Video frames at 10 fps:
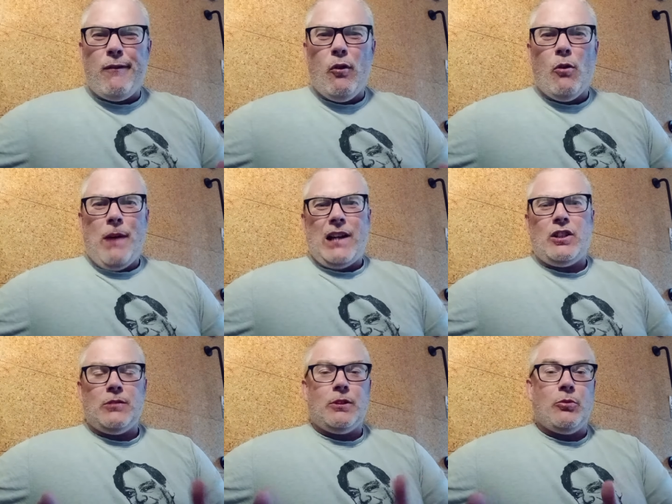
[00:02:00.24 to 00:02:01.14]
four
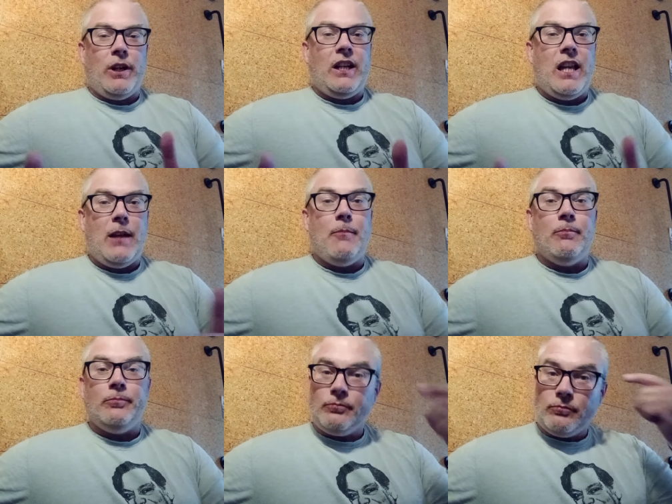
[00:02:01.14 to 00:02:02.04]
matches between
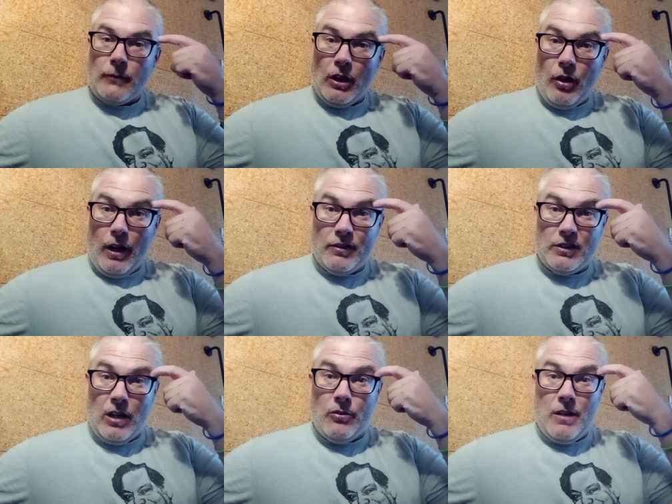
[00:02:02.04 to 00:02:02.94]
him and Ivan
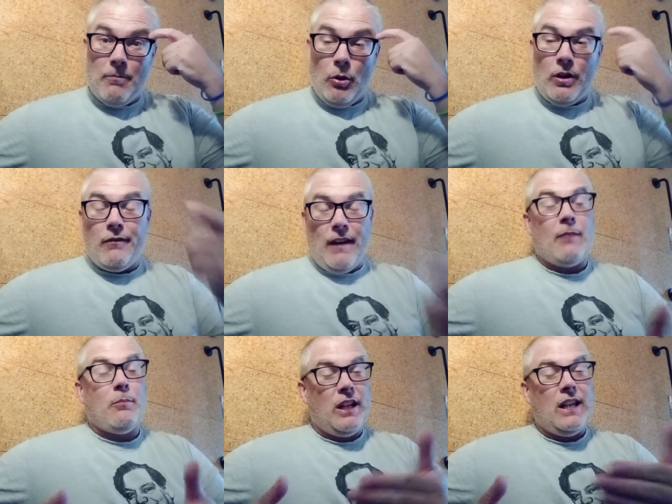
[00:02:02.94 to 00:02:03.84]
Toney, in point of
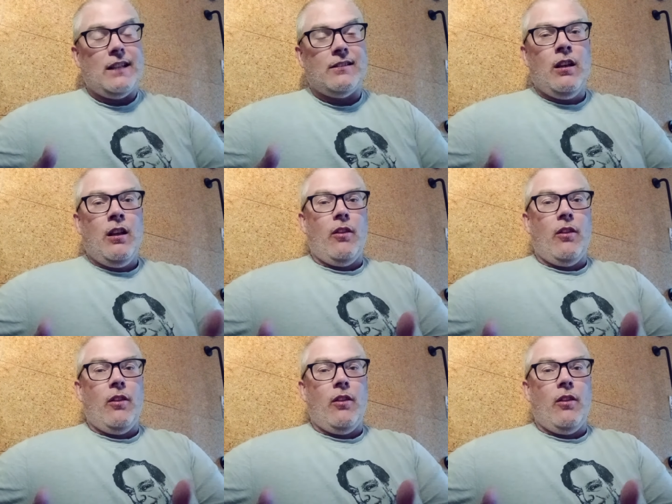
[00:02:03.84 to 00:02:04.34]
fact, but he is